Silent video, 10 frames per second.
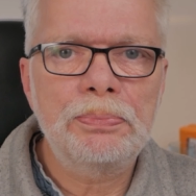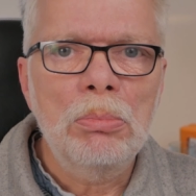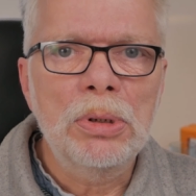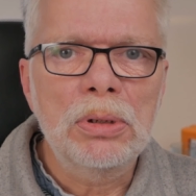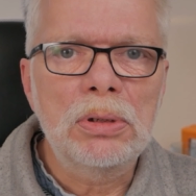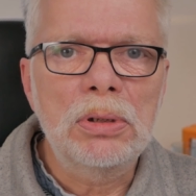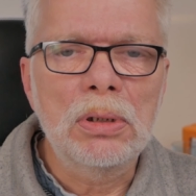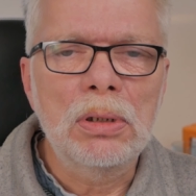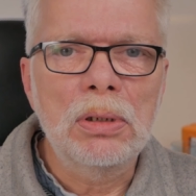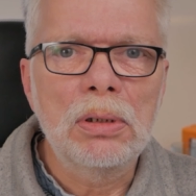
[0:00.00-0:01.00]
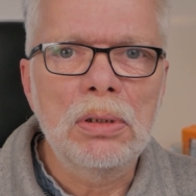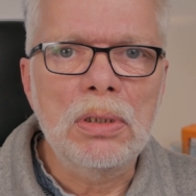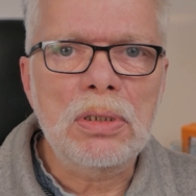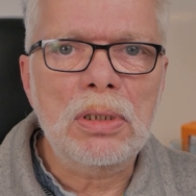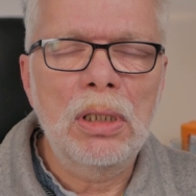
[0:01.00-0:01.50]
But
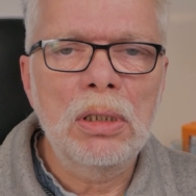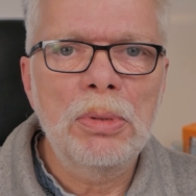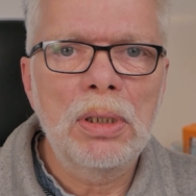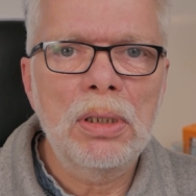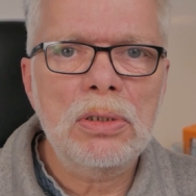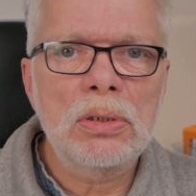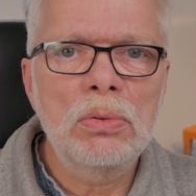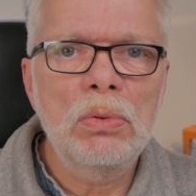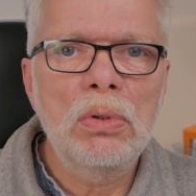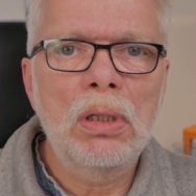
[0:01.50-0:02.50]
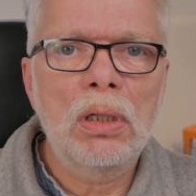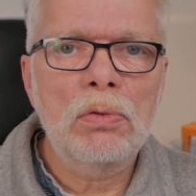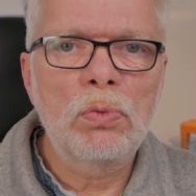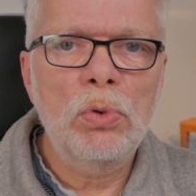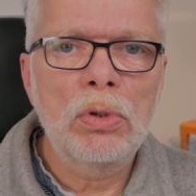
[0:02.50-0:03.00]
Skylum has to do a lot
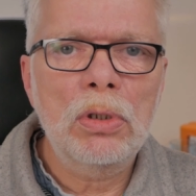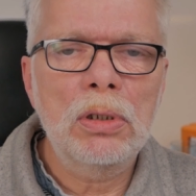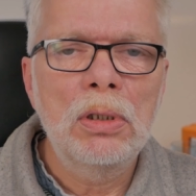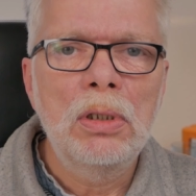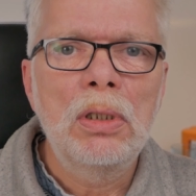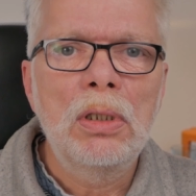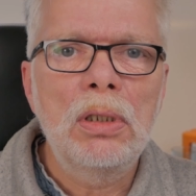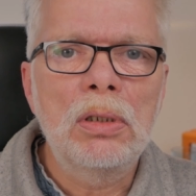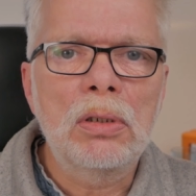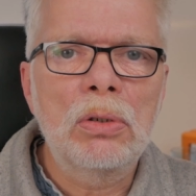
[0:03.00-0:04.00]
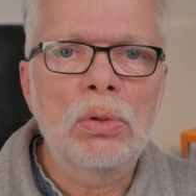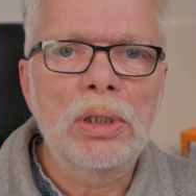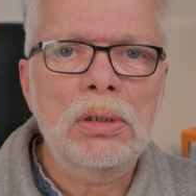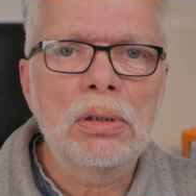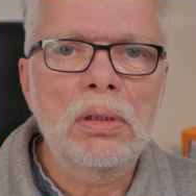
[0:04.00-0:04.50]
of work in
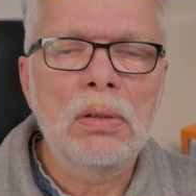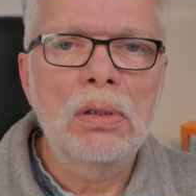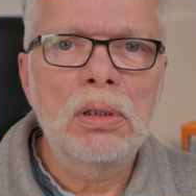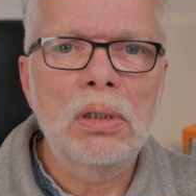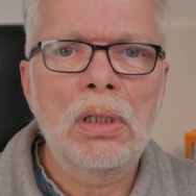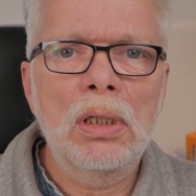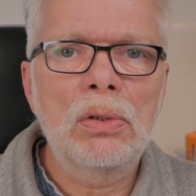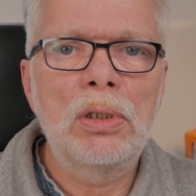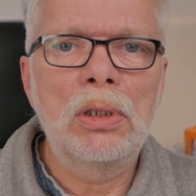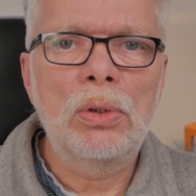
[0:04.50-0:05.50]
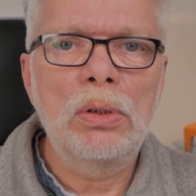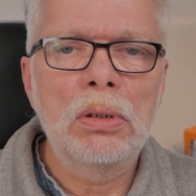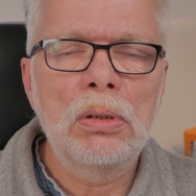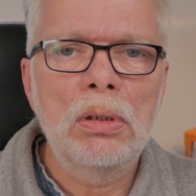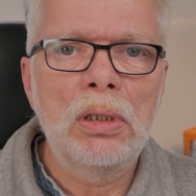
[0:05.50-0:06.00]
correcting the
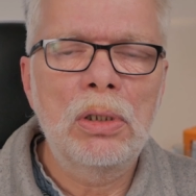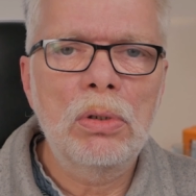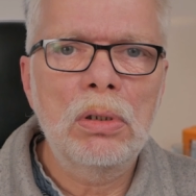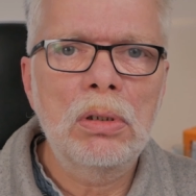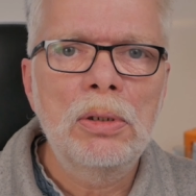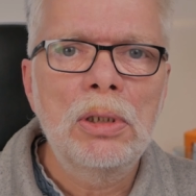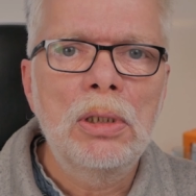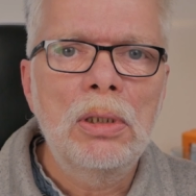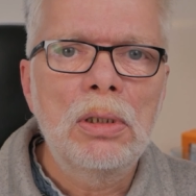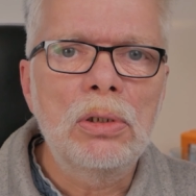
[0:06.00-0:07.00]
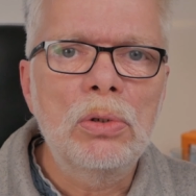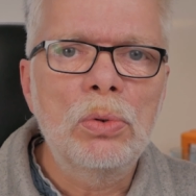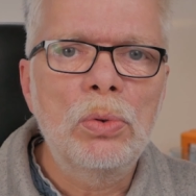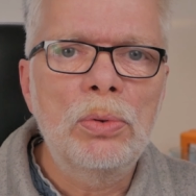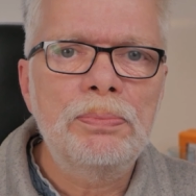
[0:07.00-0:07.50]
color error
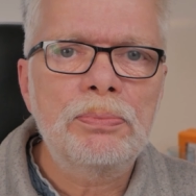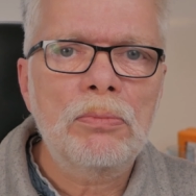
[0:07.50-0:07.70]
you